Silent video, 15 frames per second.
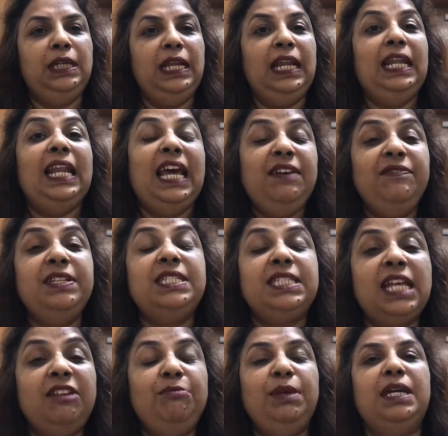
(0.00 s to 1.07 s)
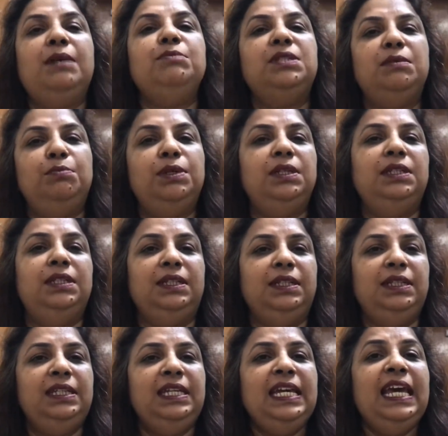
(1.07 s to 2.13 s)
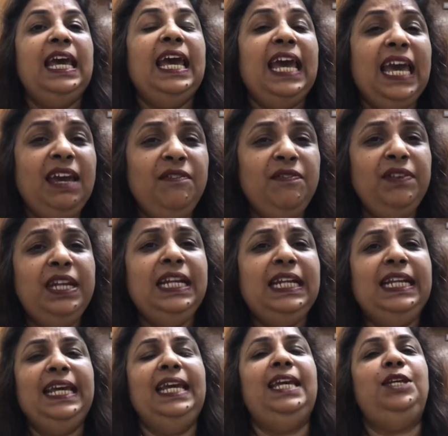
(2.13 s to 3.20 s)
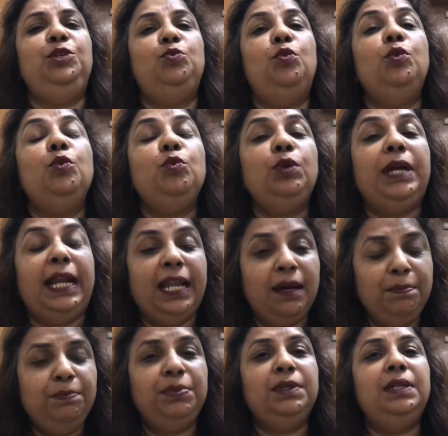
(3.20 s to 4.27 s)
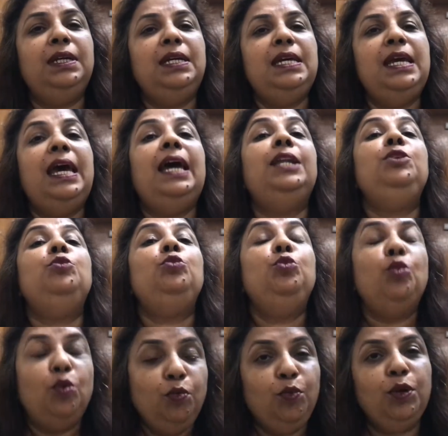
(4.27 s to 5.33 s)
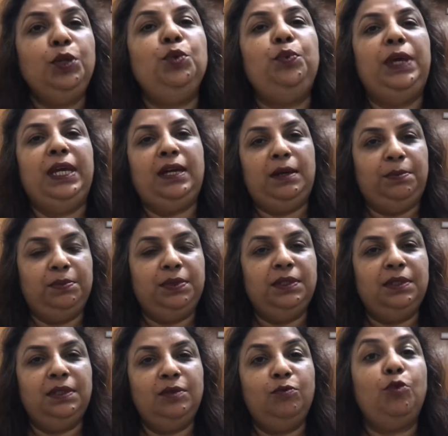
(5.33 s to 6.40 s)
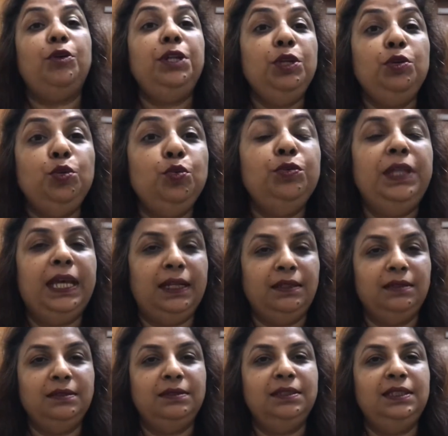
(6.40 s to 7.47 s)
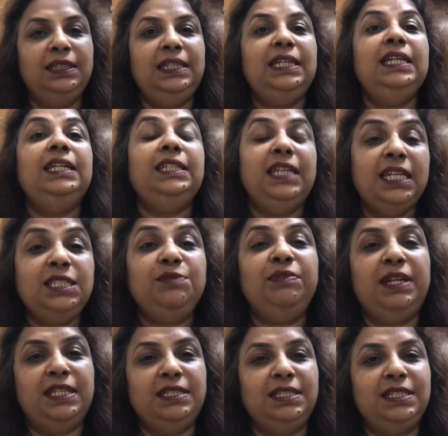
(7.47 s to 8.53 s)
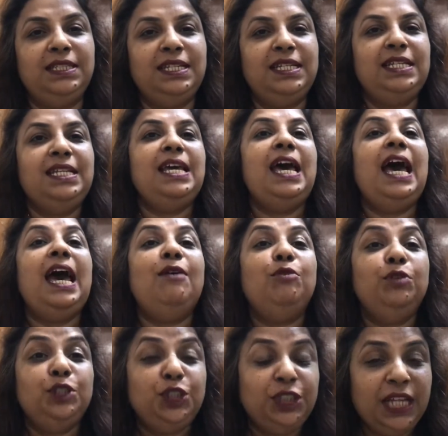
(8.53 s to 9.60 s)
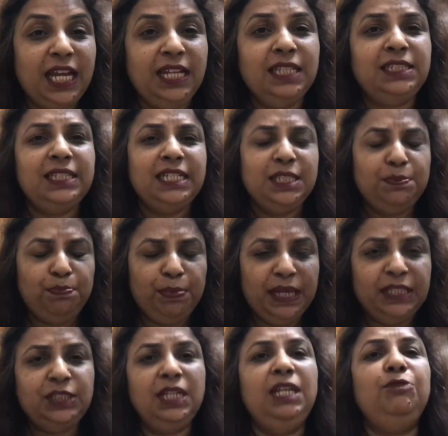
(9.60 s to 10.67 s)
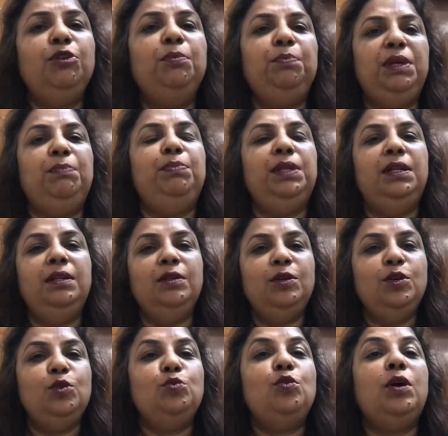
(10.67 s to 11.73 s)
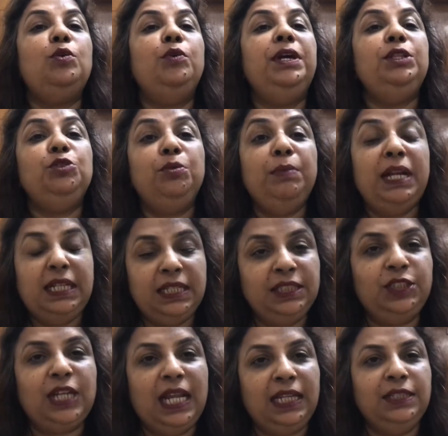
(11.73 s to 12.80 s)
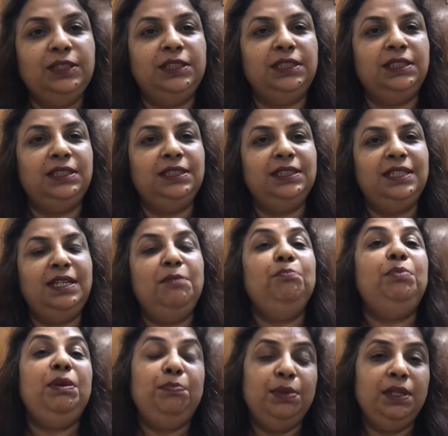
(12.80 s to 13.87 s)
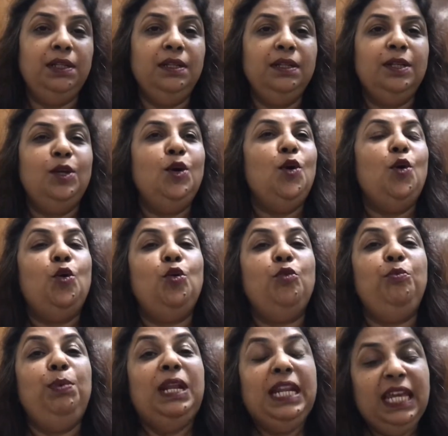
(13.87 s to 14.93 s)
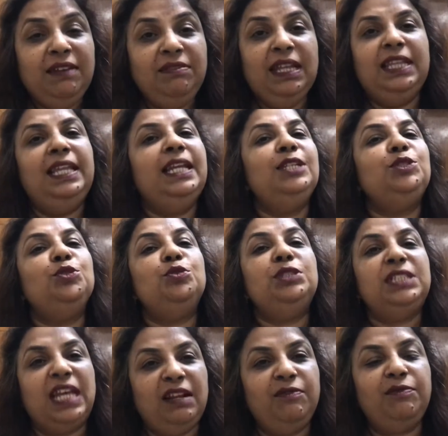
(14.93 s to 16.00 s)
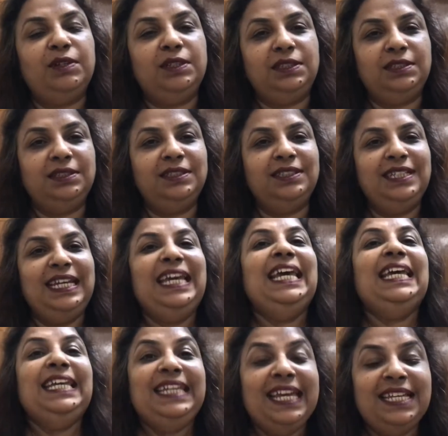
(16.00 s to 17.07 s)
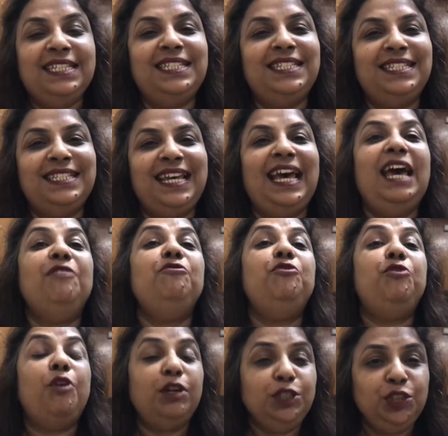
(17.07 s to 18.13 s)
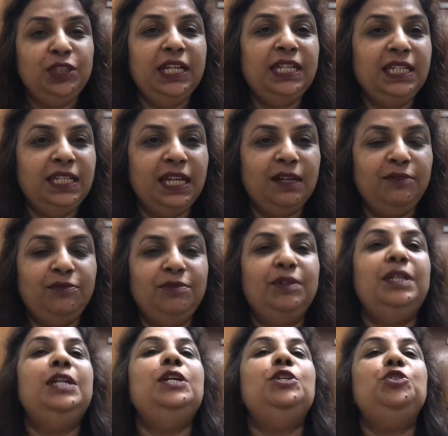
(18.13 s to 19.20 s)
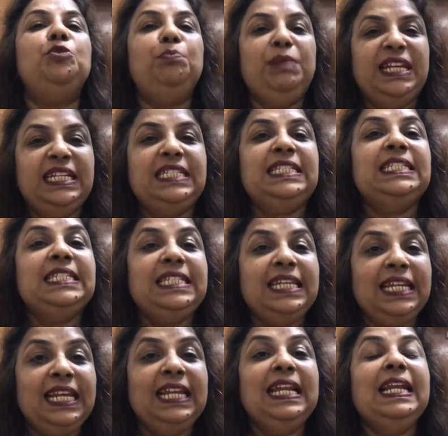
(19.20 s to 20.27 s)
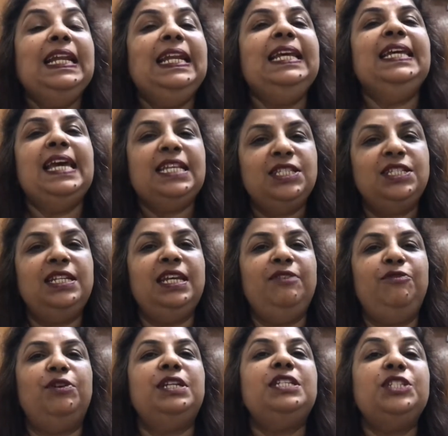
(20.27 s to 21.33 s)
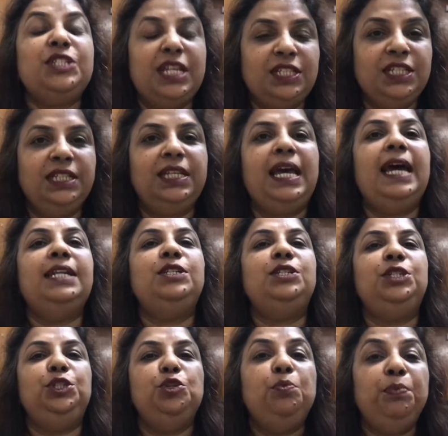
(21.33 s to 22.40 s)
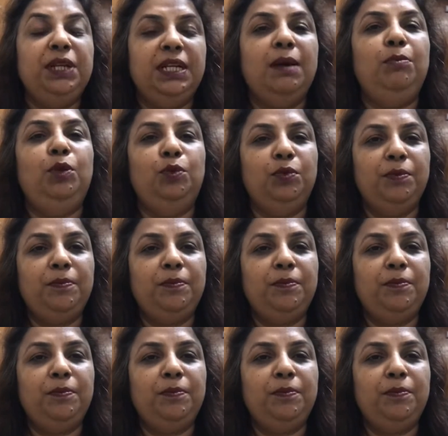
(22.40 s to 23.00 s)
life itself becomes a burden. Every day you want to get up and you don't want to wake up. What do you do then? Yes friends, I want to share this especially for people who are going through mental challenges. People who believe that there is no self-worth. Yes, I'm fortunate enough to meet Siri Lindley yesterday for a session at UPW.